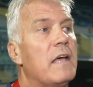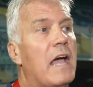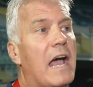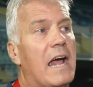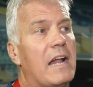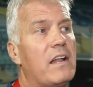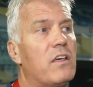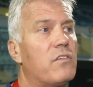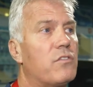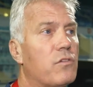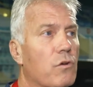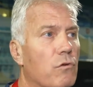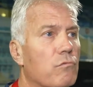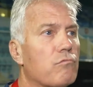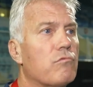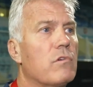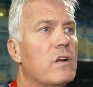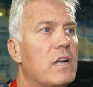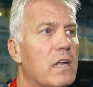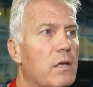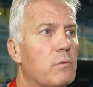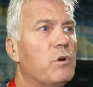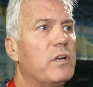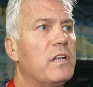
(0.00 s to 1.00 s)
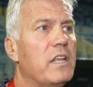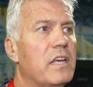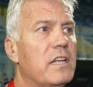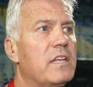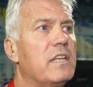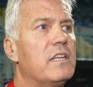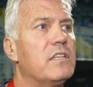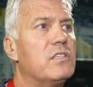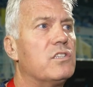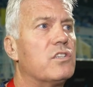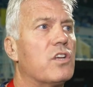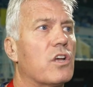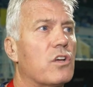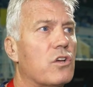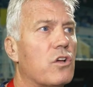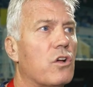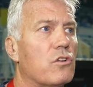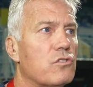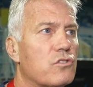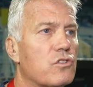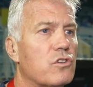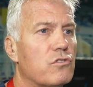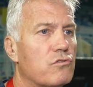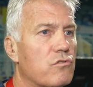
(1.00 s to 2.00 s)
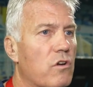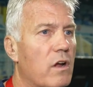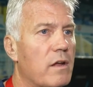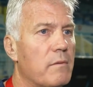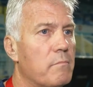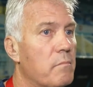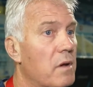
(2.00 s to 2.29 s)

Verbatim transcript: And I thought really we needed to concentrate